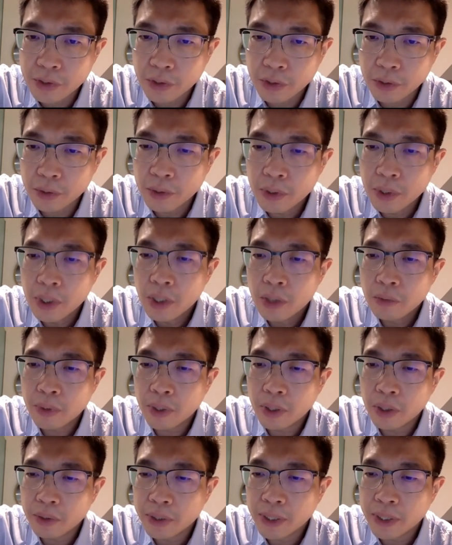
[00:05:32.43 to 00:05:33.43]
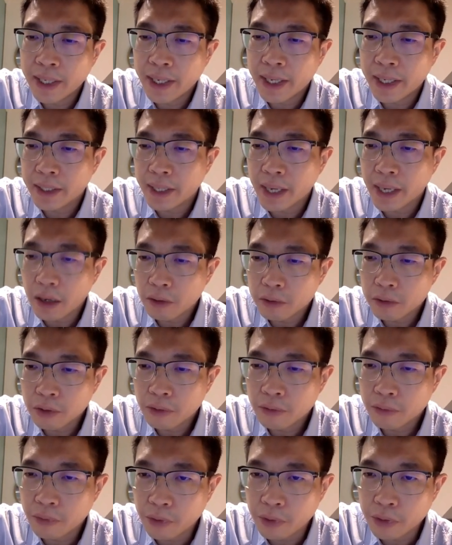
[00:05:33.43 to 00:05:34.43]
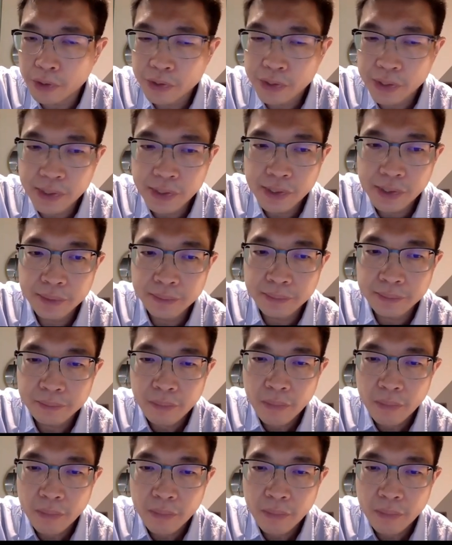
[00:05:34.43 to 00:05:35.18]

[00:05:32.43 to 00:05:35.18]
So we're looking at the autofluorescence.